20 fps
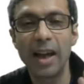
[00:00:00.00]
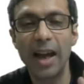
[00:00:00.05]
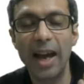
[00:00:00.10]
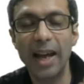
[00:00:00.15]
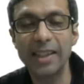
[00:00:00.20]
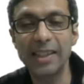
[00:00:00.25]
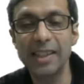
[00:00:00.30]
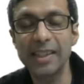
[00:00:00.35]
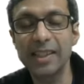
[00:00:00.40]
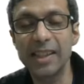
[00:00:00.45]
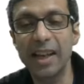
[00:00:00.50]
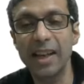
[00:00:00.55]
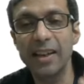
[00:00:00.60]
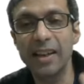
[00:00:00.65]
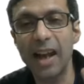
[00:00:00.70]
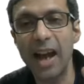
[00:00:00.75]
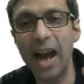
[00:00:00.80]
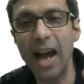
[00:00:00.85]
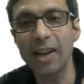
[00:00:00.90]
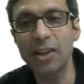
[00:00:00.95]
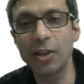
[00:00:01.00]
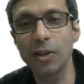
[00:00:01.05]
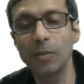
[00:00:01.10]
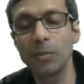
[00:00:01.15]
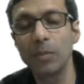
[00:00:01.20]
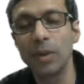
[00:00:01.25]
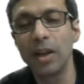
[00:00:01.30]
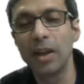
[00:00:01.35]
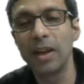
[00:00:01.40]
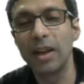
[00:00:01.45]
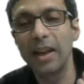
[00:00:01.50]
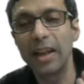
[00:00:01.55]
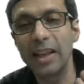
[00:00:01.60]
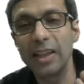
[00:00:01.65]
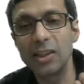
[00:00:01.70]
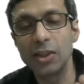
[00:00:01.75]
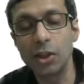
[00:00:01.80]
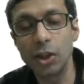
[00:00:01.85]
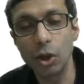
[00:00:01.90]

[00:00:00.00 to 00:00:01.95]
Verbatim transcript: As I said, atom is